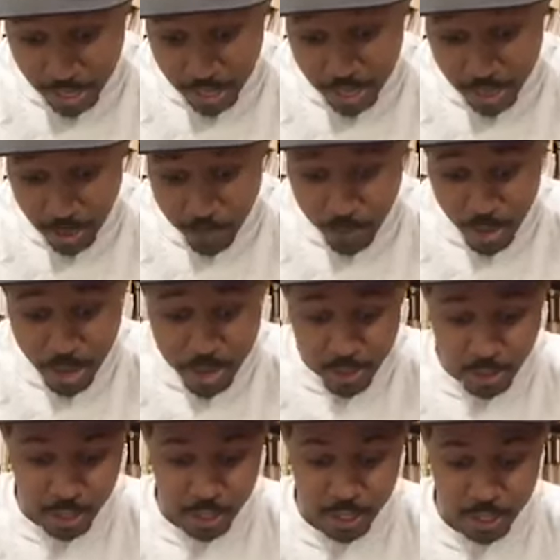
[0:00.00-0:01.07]
down at the
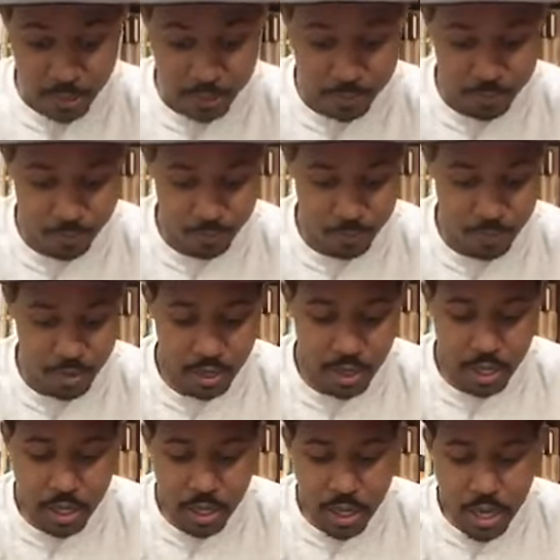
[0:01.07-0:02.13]
peddler.
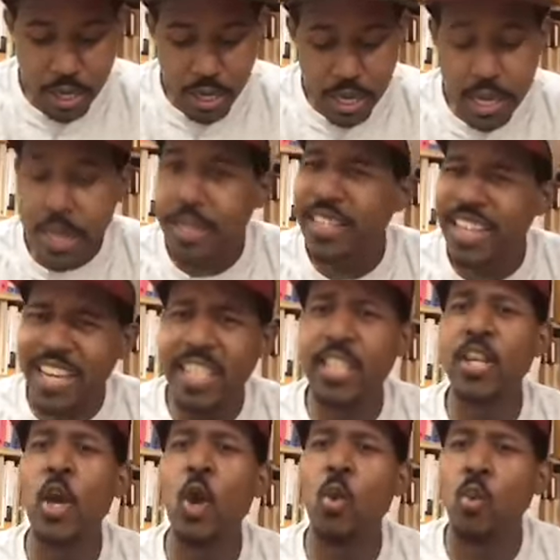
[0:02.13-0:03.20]
He
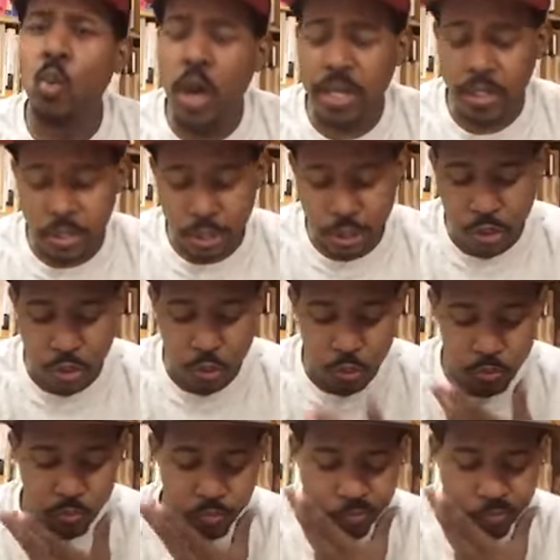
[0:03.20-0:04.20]
didn't know what to do.